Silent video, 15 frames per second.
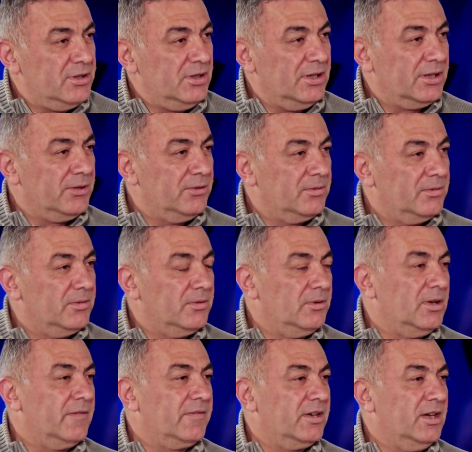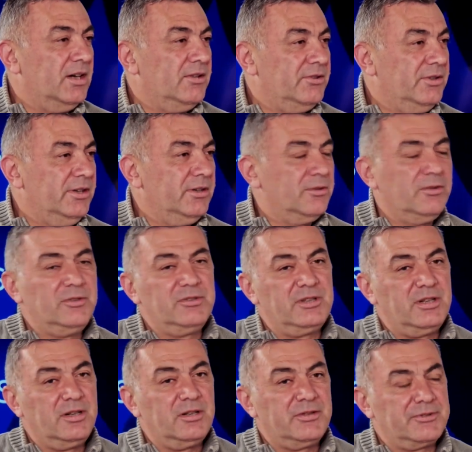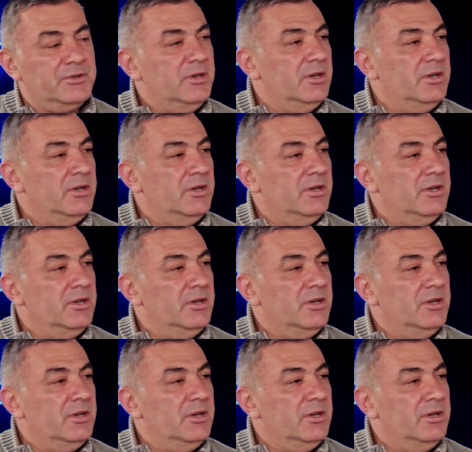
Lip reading: Like you have gathering, or there are